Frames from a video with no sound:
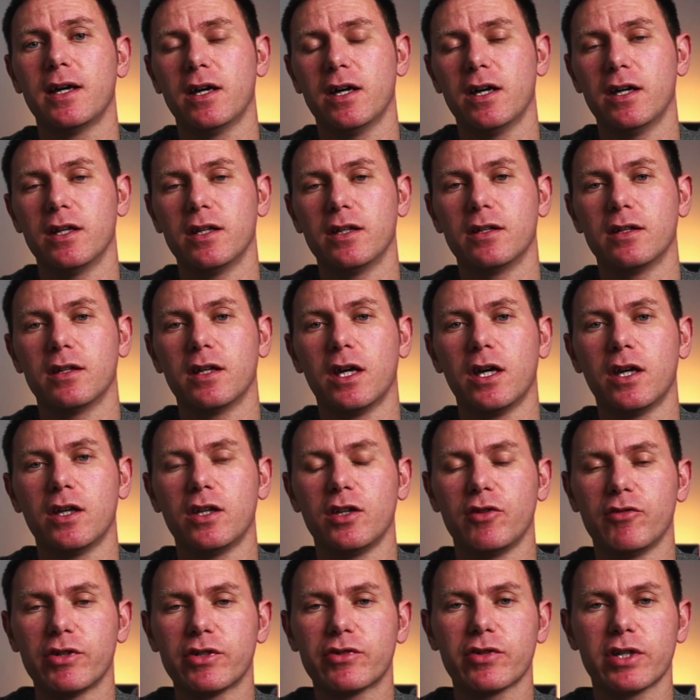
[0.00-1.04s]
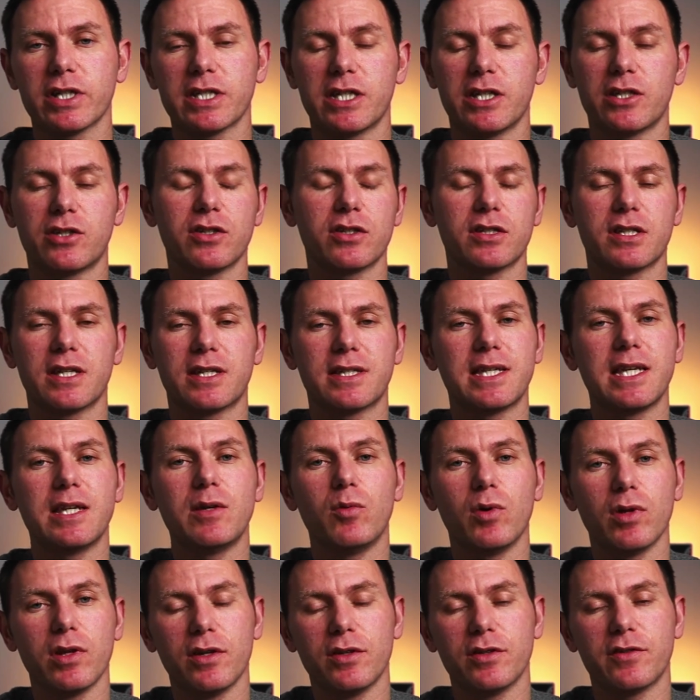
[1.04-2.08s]
and you're interested just to see
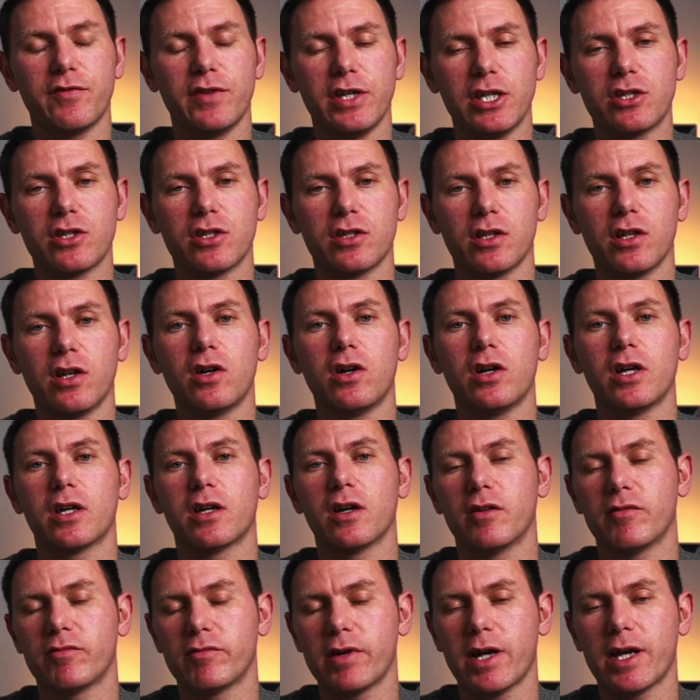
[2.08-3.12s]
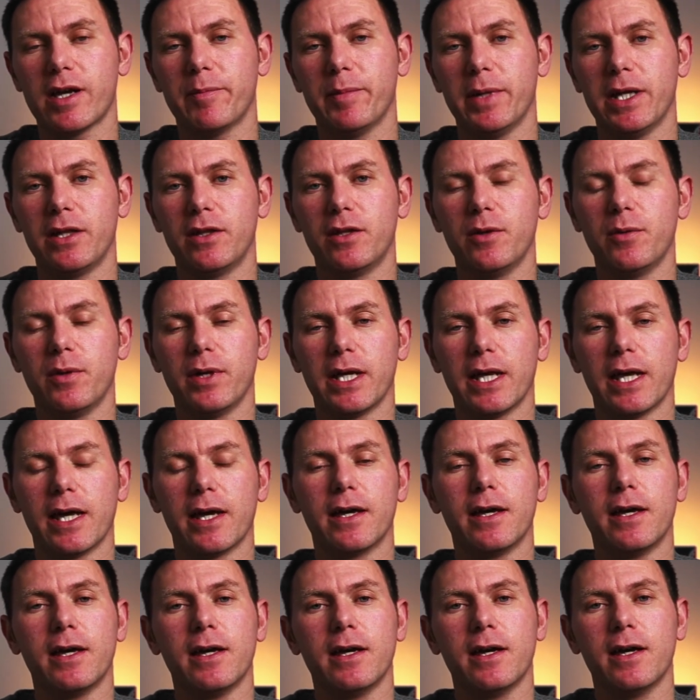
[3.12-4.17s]
what those features are like, I recommend doing
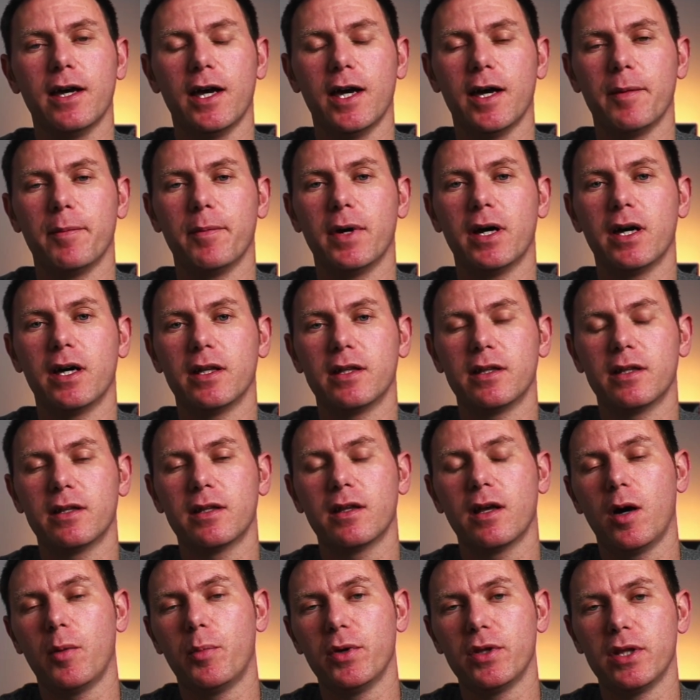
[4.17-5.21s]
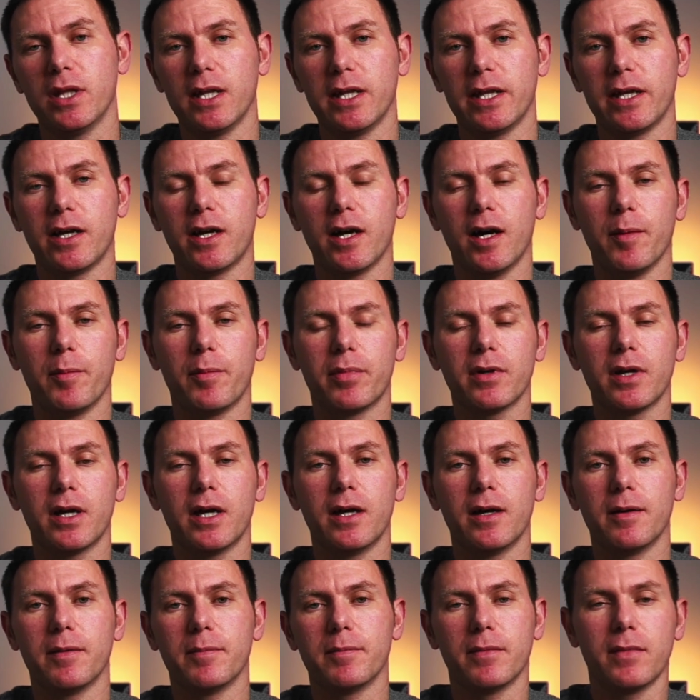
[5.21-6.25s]
it. And I'll put the link
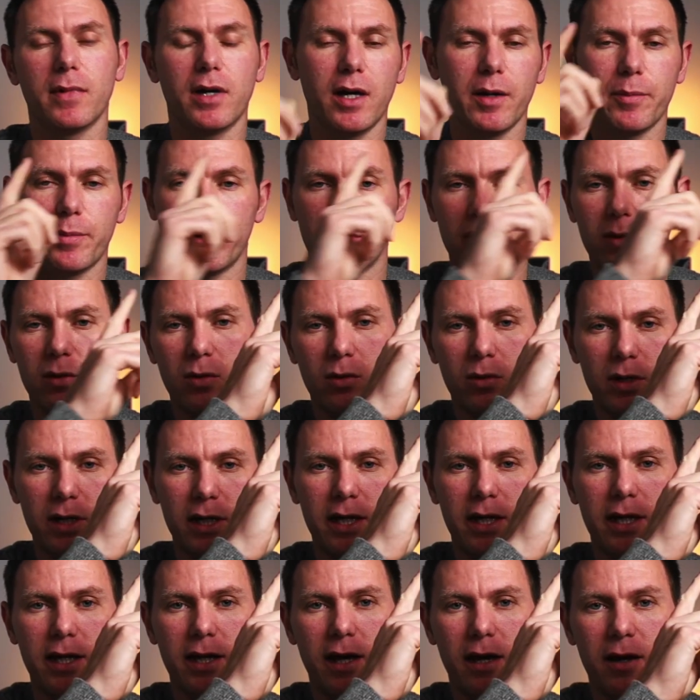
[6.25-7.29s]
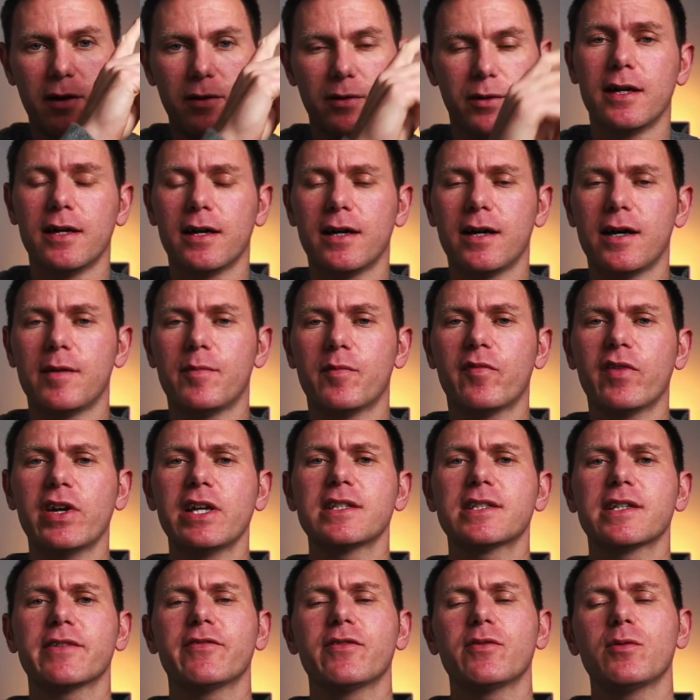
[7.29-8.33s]
up in the corner here now.
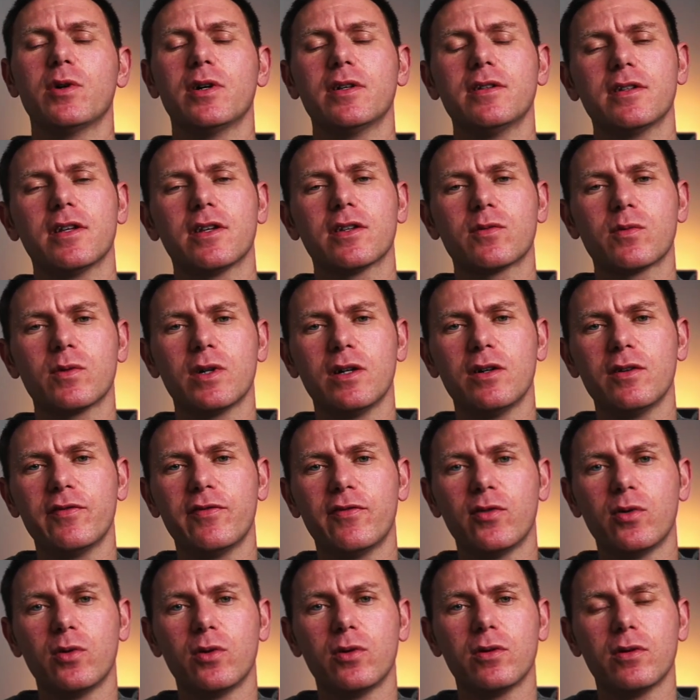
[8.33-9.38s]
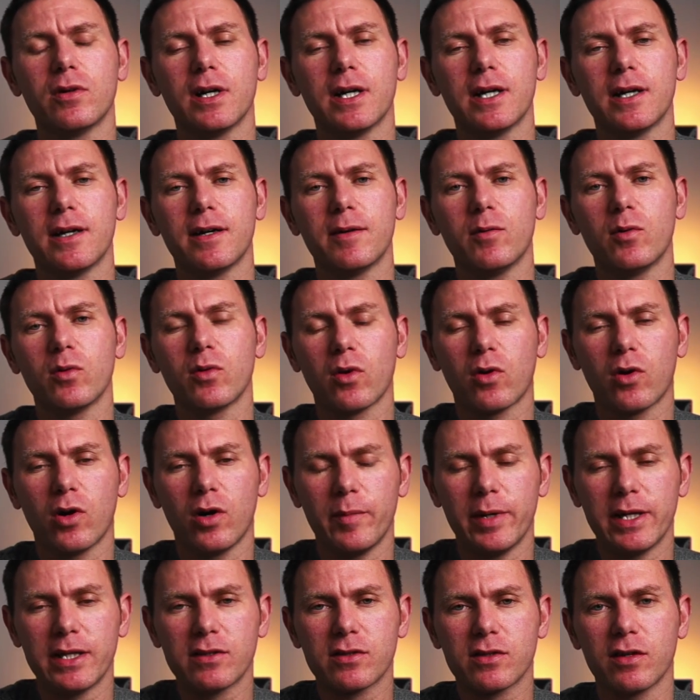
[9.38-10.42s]
Thanks everyone as well for all the
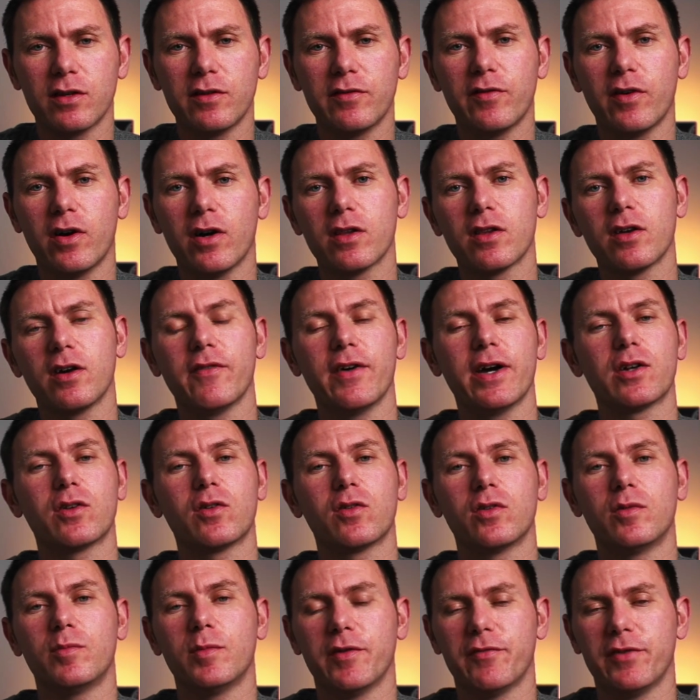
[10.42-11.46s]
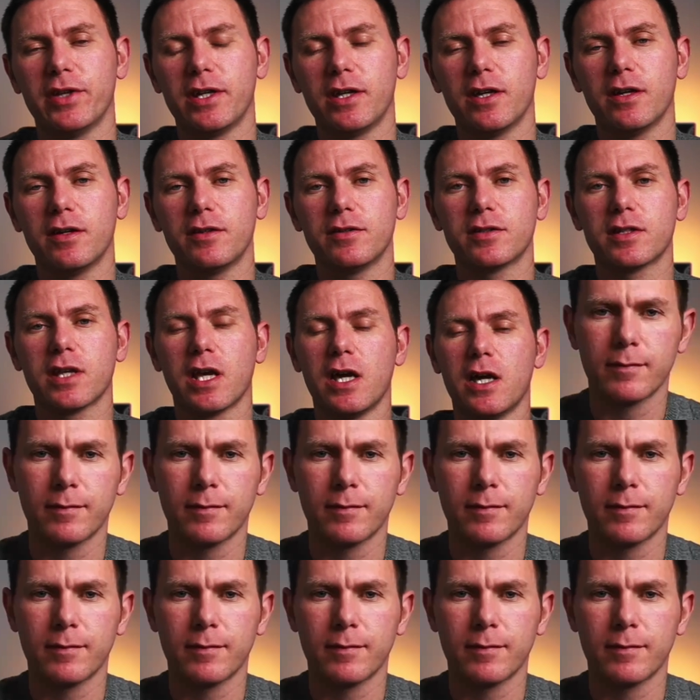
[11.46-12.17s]
comments so far that I've had on all my videos.